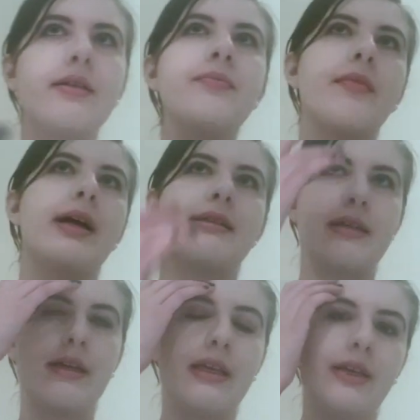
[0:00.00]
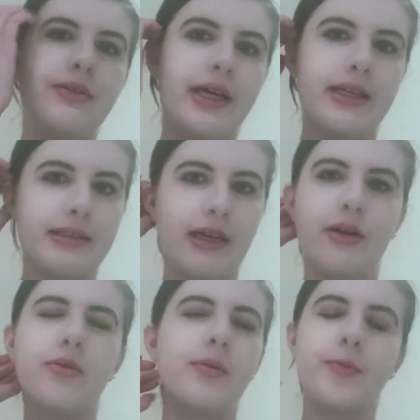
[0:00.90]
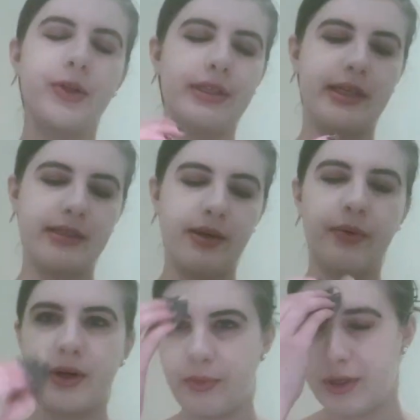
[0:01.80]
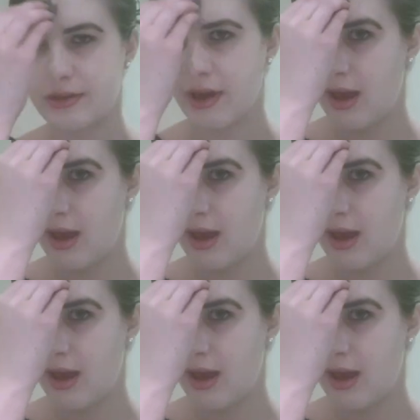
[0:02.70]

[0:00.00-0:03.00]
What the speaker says: them. I said, can you test? I don't remember what the test I wanted was,